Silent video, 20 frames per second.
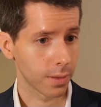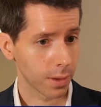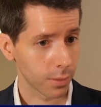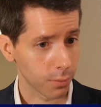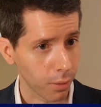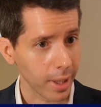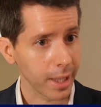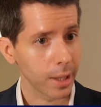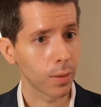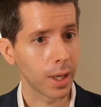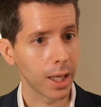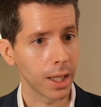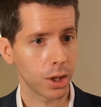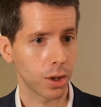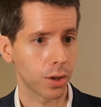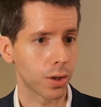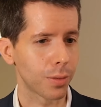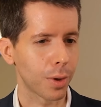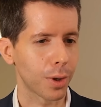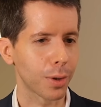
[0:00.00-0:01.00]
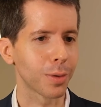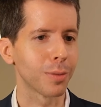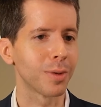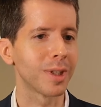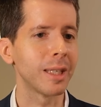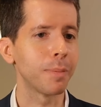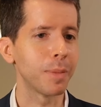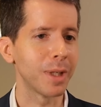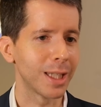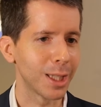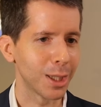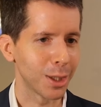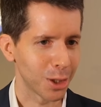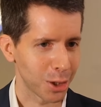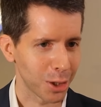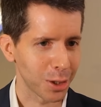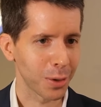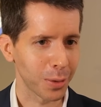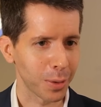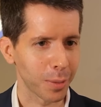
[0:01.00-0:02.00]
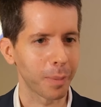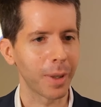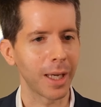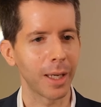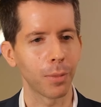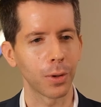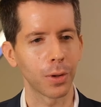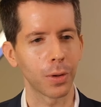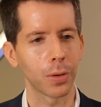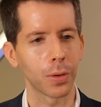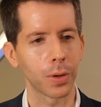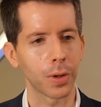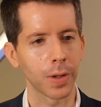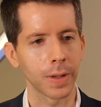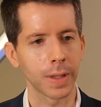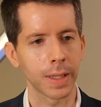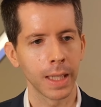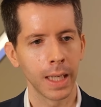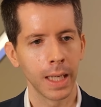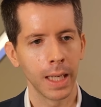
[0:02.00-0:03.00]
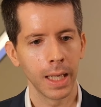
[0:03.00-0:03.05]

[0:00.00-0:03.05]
regulation around DPT, digital payment tokens,